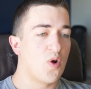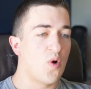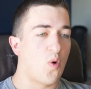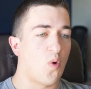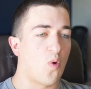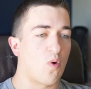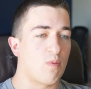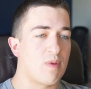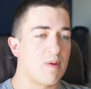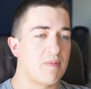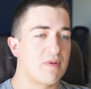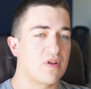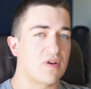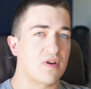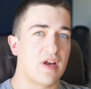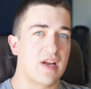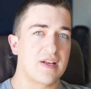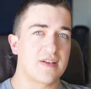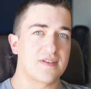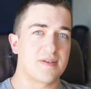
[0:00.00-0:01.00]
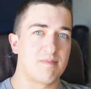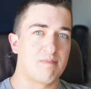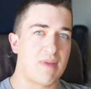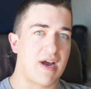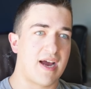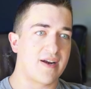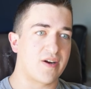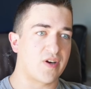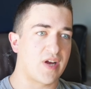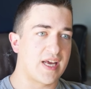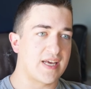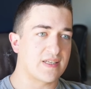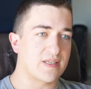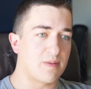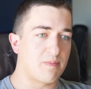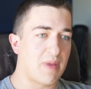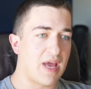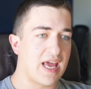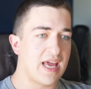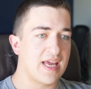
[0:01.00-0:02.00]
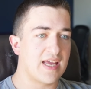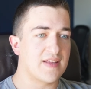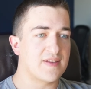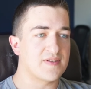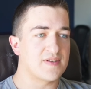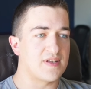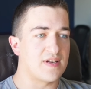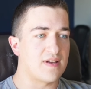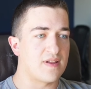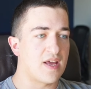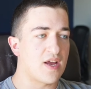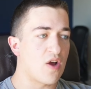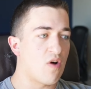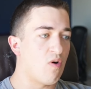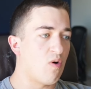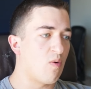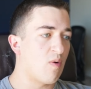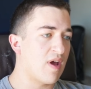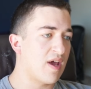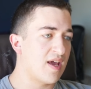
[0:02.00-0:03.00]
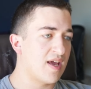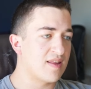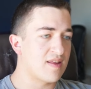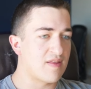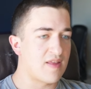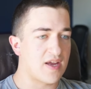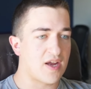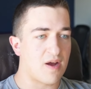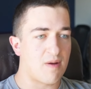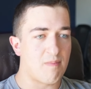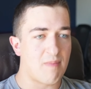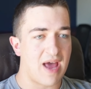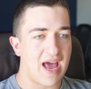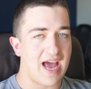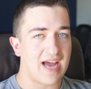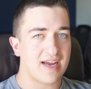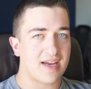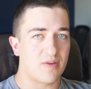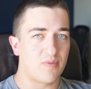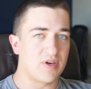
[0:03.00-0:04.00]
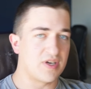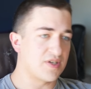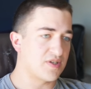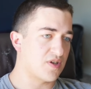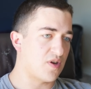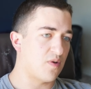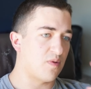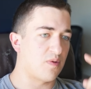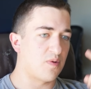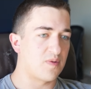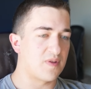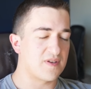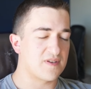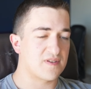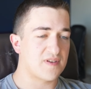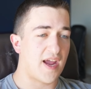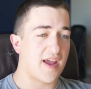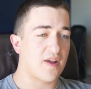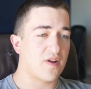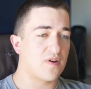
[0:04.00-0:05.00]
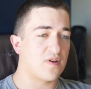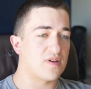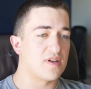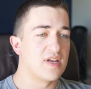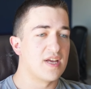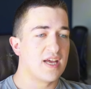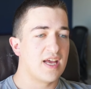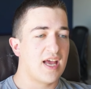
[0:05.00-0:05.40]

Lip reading: or maybe they're getting some minor aches and pains and they go away and then they come back, and we just go through this cycle.